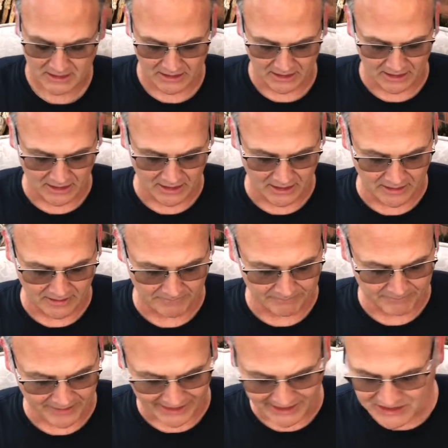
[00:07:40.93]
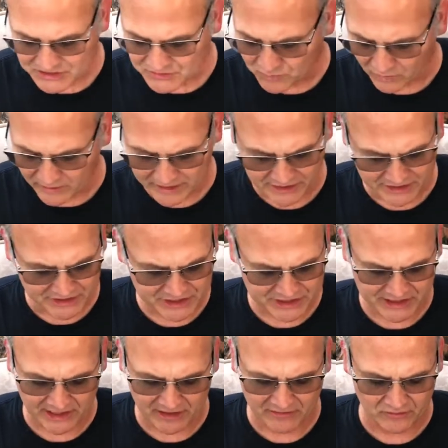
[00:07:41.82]
I just wanted to
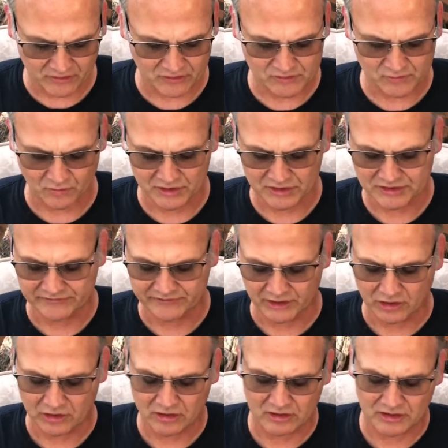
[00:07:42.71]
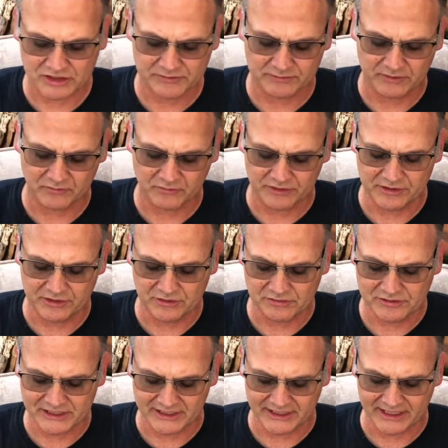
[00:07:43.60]
share those words of encouragement with you
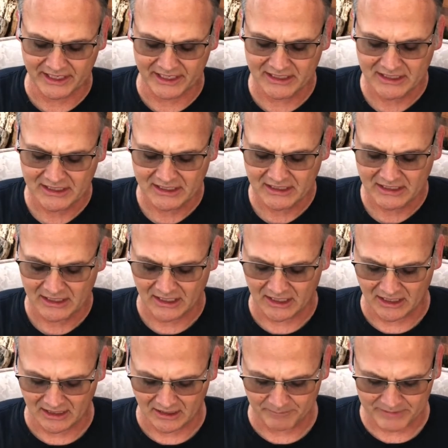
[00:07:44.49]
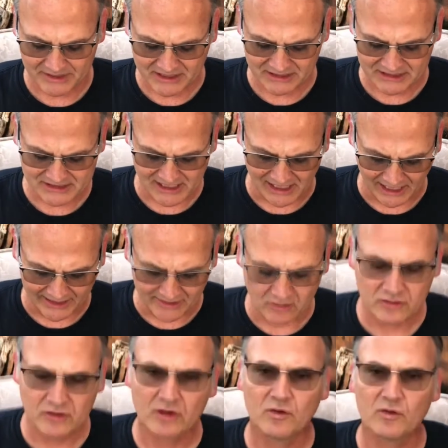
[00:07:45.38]
today because I
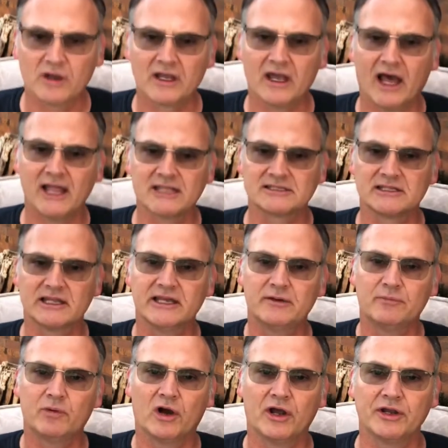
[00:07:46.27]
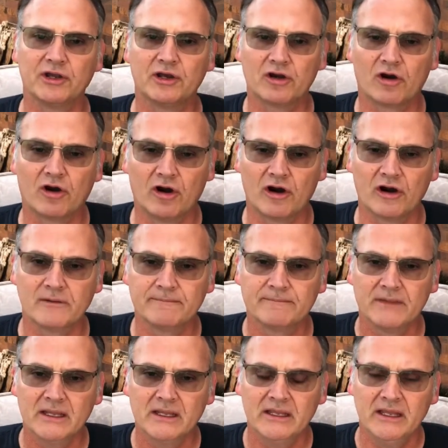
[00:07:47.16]
don't know what God has laid upon your heart.
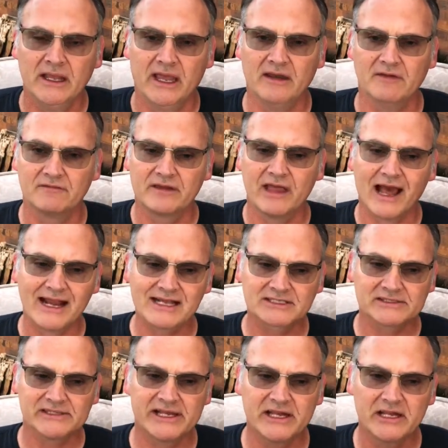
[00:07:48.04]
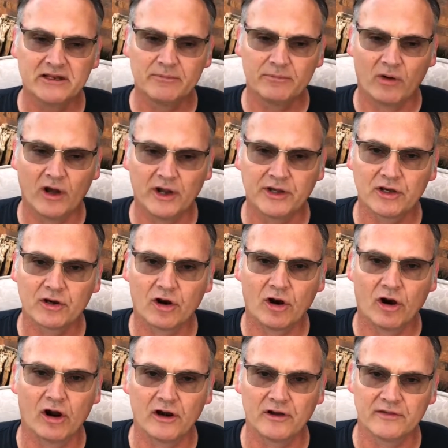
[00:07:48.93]
And if God has laid it upon your
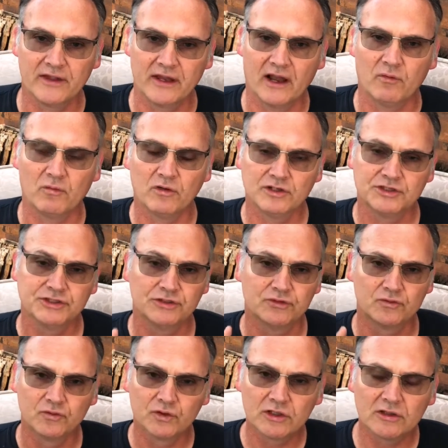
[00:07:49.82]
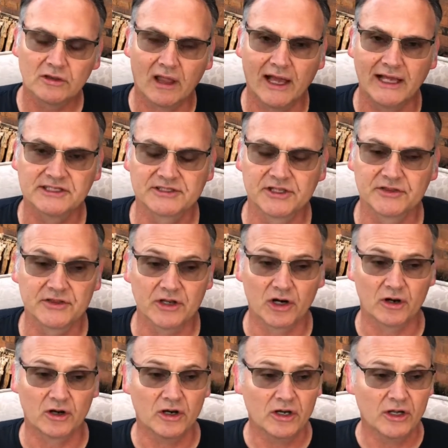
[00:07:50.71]
heart, then I want you to realize that
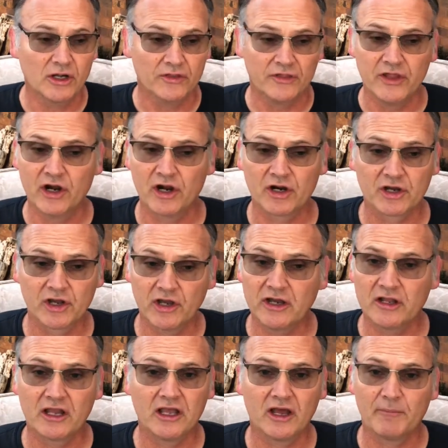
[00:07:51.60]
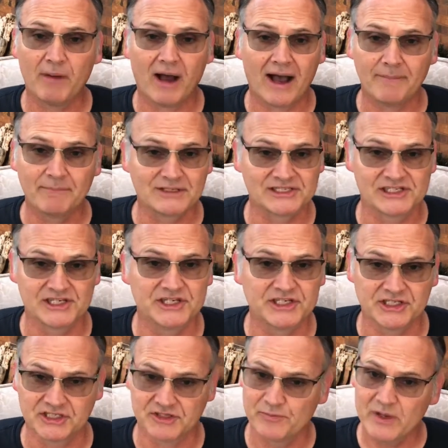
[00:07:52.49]
there are going to come
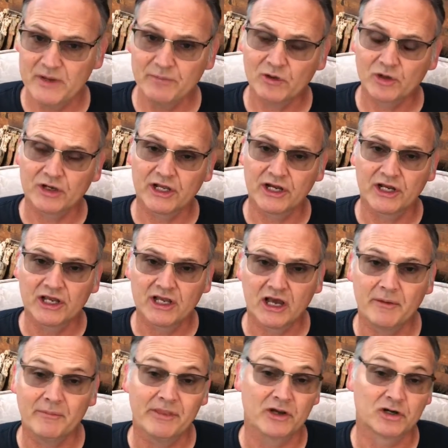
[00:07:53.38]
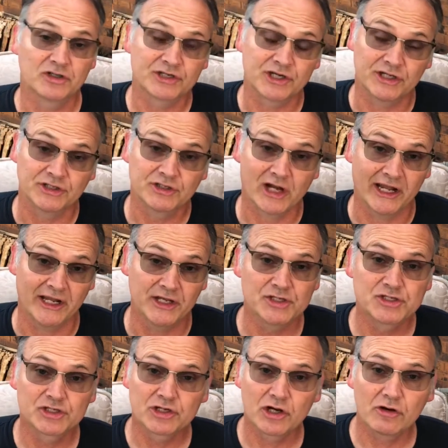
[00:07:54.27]
oppositions. People are going to come and they're going to try and
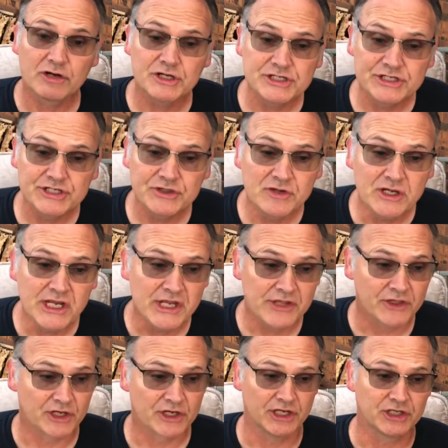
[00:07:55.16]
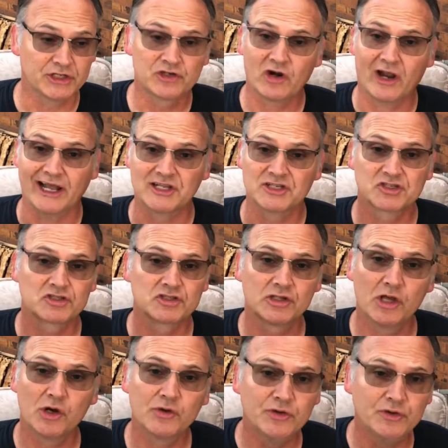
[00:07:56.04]
discourage you. They're going to try and
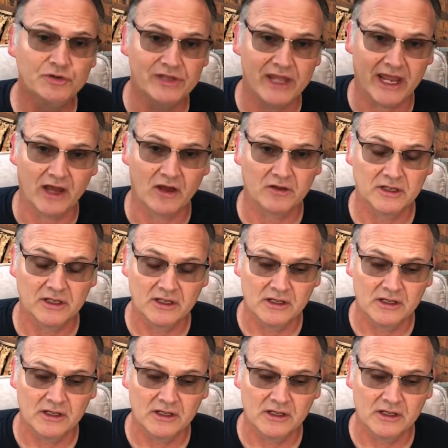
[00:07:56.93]
slow you down.